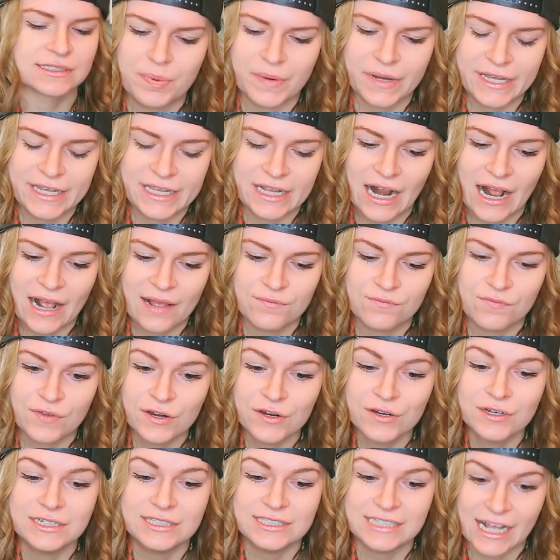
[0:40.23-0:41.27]
but I'm
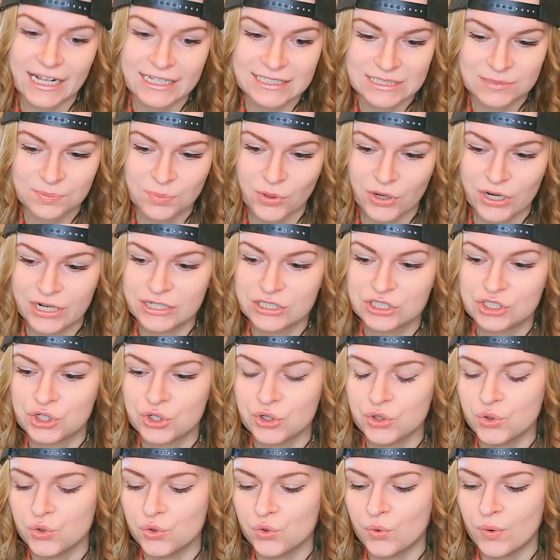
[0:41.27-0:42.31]
very desperate
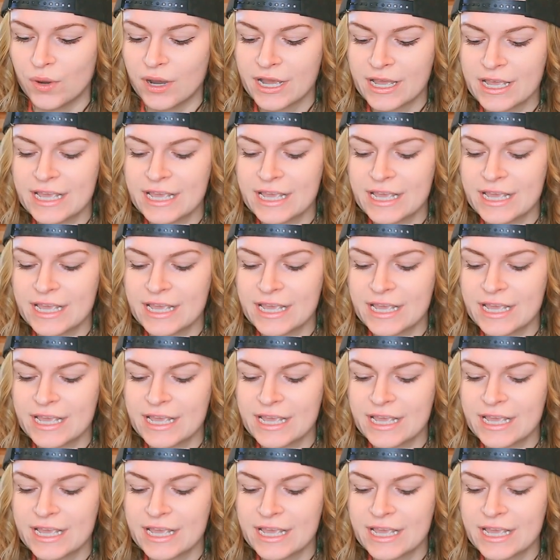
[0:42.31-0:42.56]
to